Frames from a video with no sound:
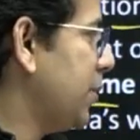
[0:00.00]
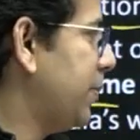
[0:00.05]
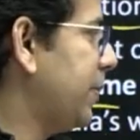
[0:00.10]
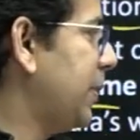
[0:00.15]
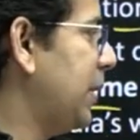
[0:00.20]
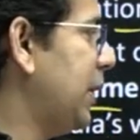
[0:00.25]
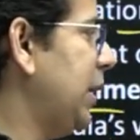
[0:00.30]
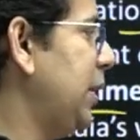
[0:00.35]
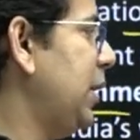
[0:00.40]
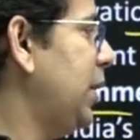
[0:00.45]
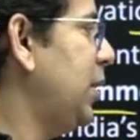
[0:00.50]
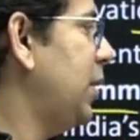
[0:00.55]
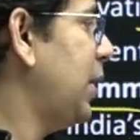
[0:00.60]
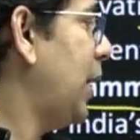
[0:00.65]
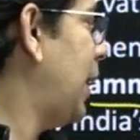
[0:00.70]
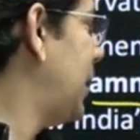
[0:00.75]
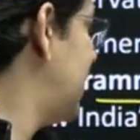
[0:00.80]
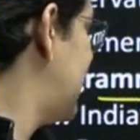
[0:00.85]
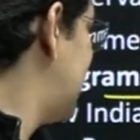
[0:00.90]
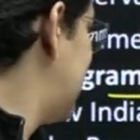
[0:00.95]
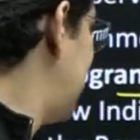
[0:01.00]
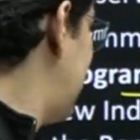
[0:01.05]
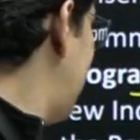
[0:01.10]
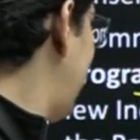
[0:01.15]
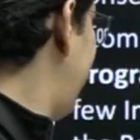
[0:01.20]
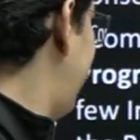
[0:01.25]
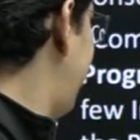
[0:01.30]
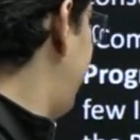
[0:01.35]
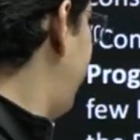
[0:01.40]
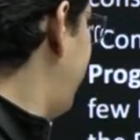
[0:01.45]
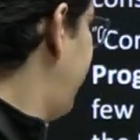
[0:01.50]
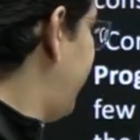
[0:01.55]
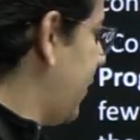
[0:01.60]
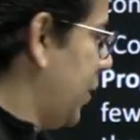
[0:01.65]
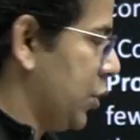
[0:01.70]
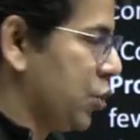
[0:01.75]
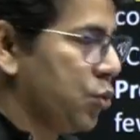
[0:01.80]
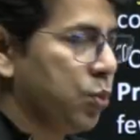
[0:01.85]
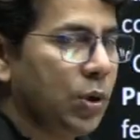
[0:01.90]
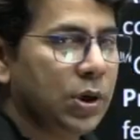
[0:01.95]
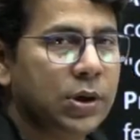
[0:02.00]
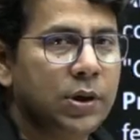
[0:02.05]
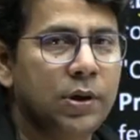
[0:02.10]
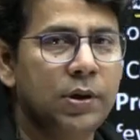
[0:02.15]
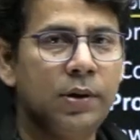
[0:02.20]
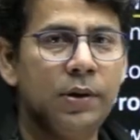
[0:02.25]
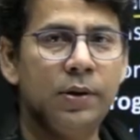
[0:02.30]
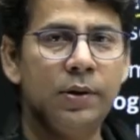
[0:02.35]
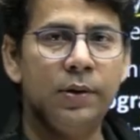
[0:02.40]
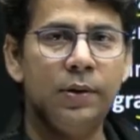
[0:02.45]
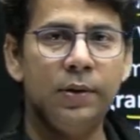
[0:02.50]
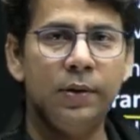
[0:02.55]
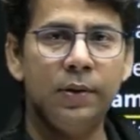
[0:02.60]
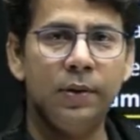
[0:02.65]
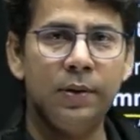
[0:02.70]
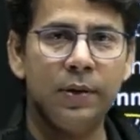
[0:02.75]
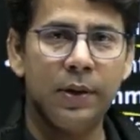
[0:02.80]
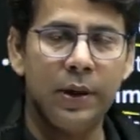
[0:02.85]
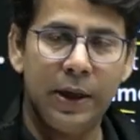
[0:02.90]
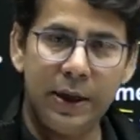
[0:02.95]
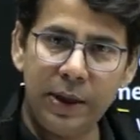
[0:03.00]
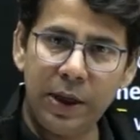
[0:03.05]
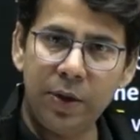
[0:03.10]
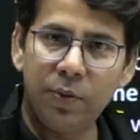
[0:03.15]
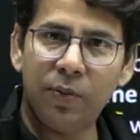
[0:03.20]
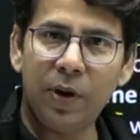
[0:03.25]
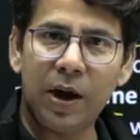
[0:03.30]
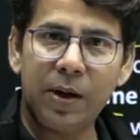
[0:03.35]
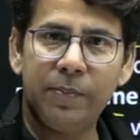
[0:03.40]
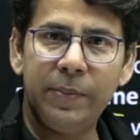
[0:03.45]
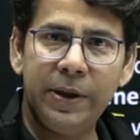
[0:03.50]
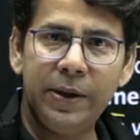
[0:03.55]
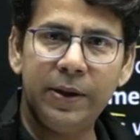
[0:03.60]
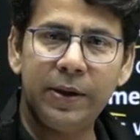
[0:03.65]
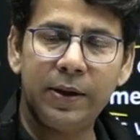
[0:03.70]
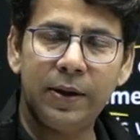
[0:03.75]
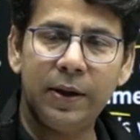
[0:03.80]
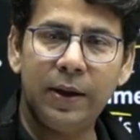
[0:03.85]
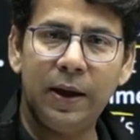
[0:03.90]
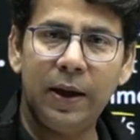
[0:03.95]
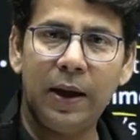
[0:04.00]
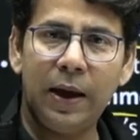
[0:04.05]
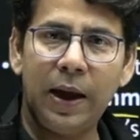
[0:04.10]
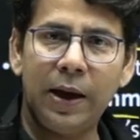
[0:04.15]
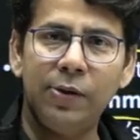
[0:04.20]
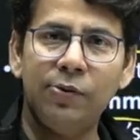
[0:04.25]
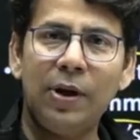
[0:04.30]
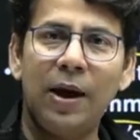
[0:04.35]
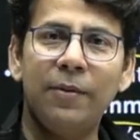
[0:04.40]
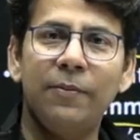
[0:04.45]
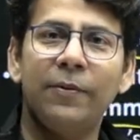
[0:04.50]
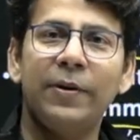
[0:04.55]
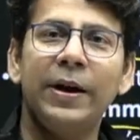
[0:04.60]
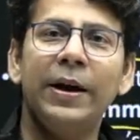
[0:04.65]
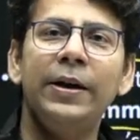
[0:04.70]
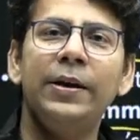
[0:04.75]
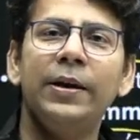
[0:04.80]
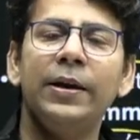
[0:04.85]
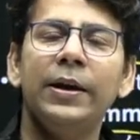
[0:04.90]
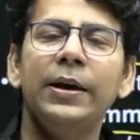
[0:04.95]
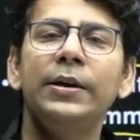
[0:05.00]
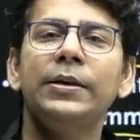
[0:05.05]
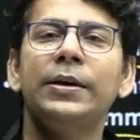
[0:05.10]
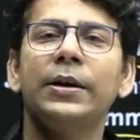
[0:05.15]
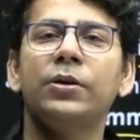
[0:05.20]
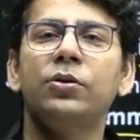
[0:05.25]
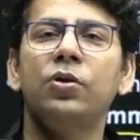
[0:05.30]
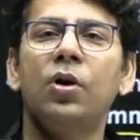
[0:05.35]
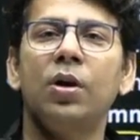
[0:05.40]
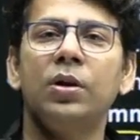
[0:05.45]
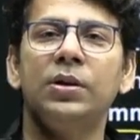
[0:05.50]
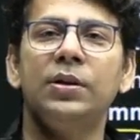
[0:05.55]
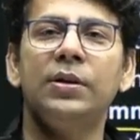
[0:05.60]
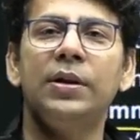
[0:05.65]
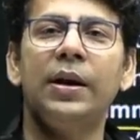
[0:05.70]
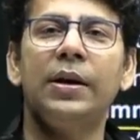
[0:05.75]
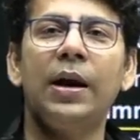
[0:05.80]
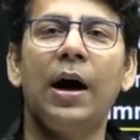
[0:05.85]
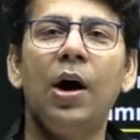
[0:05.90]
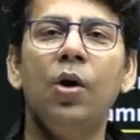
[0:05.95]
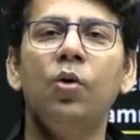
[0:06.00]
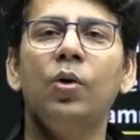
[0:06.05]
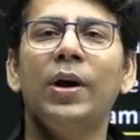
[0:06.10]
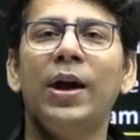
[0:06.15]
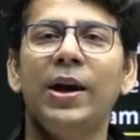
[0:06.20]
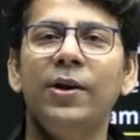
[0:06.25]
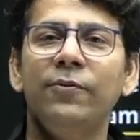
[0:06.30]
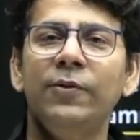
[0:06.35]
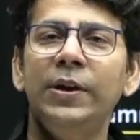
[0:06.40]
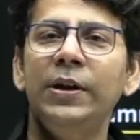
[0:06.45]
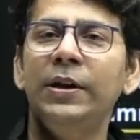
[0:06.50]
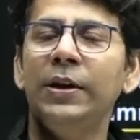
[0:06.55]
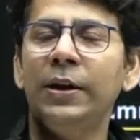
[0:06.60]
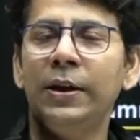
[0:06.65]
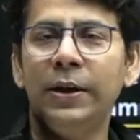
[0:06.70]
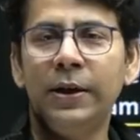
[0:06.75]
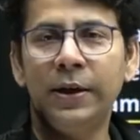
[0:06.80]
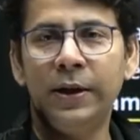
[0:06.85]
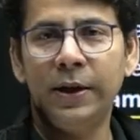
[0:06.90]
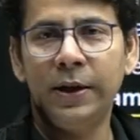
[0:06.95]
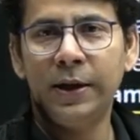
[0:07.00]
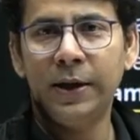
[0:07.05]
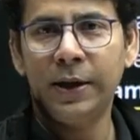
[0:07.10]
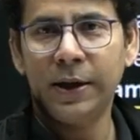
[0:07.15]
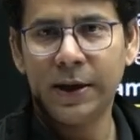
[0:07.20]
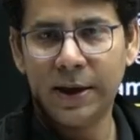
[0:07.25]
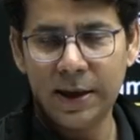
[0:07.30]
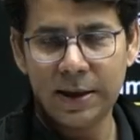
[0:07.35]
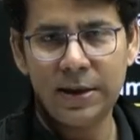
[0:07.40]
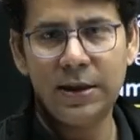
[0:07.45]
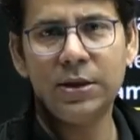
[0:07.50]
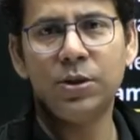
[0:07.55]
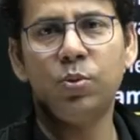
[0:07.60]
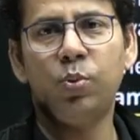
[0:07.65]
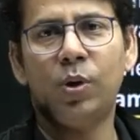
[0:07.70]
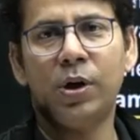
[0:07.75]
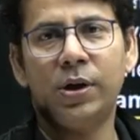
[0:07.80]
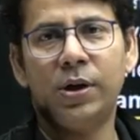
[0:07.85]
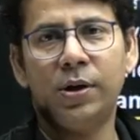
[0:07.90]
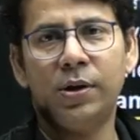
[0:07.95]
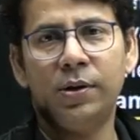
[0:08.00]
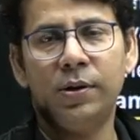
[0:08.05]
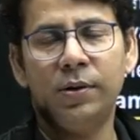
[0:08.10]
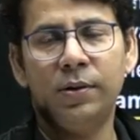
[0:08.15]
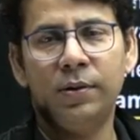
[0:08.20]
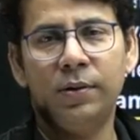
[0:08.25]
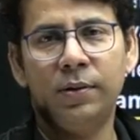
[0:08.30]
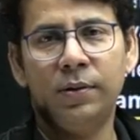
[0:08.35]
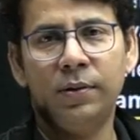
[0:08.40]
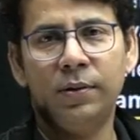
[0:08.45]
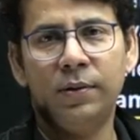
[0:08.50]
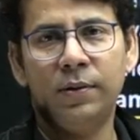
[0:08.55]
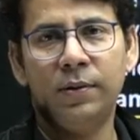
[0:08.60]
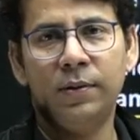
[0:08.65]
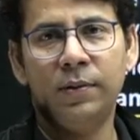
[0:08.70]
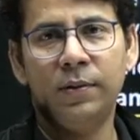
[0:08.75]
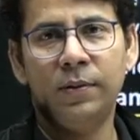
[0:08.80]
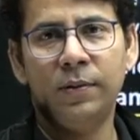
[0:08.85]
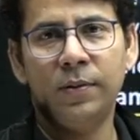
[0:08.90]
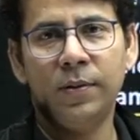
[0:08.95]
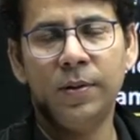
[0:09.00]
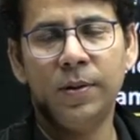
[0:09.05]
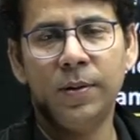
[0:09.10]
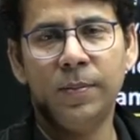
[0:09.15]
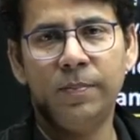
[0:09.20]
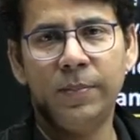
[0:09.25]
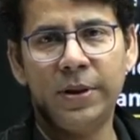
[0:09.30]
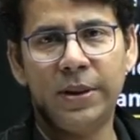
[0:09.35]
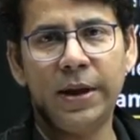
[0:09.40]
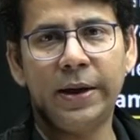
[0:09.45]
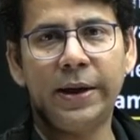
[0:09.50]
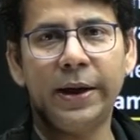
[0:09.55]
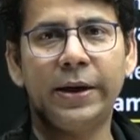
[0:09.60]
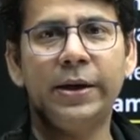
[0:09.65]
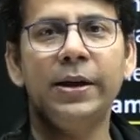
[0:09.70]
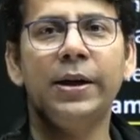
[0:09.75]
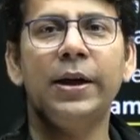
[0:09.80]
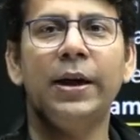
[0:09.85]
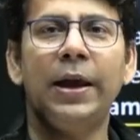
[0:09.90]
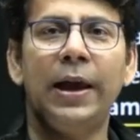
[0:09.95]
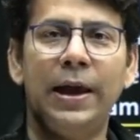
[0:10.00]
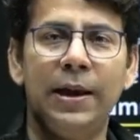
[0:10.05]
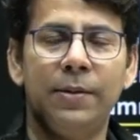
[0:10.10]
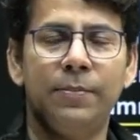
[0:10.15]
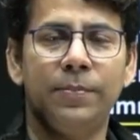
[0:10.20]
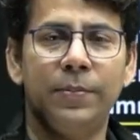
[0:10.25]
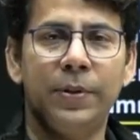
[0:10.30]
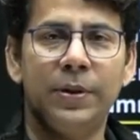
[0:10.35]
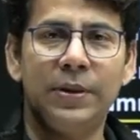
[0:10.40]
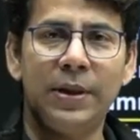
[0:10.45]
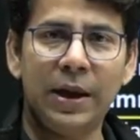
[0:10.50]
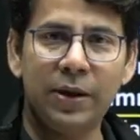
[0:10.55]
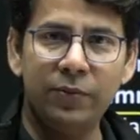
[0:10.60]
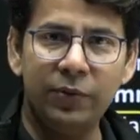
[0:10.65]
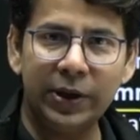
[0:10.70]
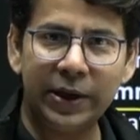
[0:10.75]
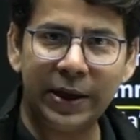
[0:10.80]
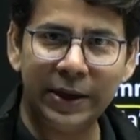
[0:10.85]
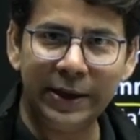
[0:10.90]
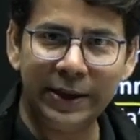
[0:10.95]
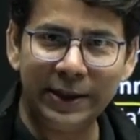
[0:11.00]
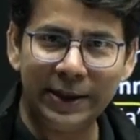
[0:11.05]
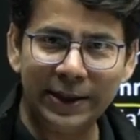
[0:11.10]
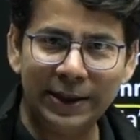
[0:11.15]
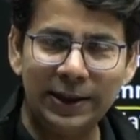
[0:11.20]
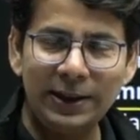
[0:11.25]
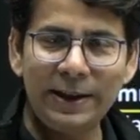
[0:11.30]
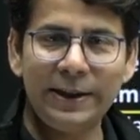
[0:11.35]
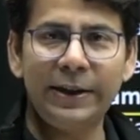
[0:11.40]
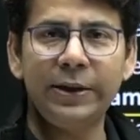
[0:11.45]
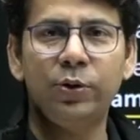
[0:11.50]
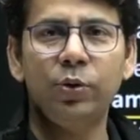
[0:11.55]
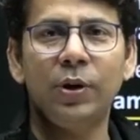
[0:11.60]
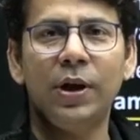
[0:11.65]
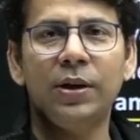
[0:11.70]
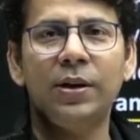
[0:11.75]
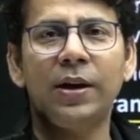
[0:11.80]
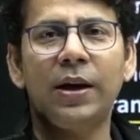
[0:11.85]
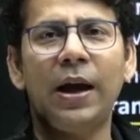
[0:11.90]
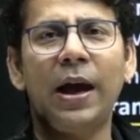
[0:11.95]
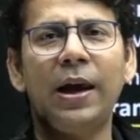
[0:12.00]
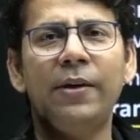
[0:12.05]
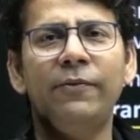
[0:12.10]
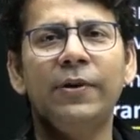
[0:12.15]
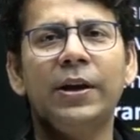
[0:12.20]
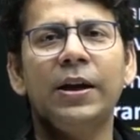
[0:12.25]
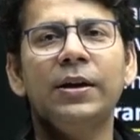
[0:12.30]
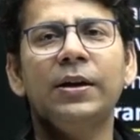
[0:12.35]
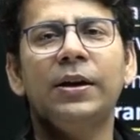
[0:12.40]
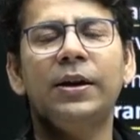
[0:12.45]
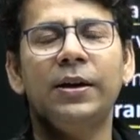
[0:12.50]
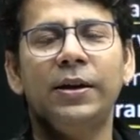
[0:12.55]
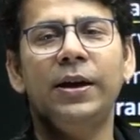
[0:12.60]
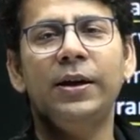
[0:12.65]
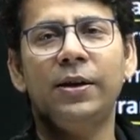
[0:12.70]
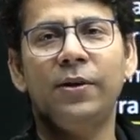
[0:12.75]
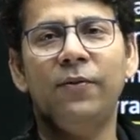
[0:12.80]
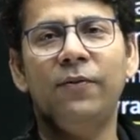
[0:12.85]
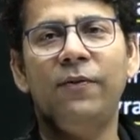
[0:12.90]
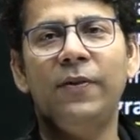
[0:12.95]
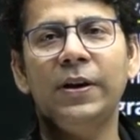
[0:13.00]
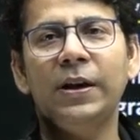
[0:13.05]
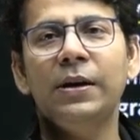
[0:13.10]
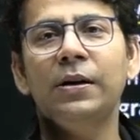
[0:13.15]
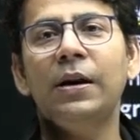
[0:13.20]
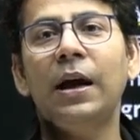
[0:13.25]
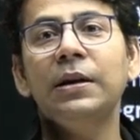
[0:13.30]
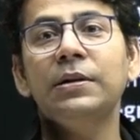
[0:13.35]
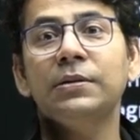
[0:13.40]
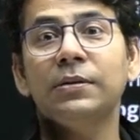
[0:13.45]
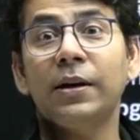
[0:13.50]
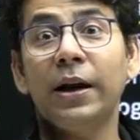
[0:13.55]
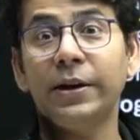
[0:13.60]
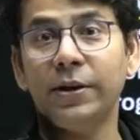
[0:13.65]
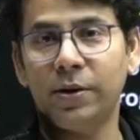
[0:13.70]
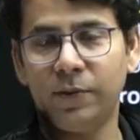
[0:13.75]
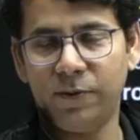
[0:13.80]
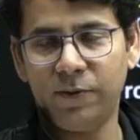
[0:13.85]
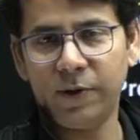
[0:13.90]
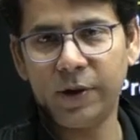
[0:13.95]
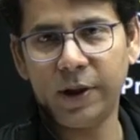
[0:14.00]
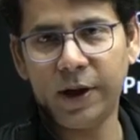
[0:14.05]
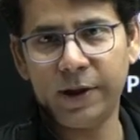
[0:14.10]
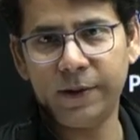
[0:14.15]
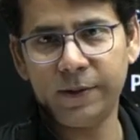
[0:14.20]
clean and safe fresh water in environment, and you have read in technology that how can we get this water with the technical help, then we can integrate it together and we can create a very nice write-up for that.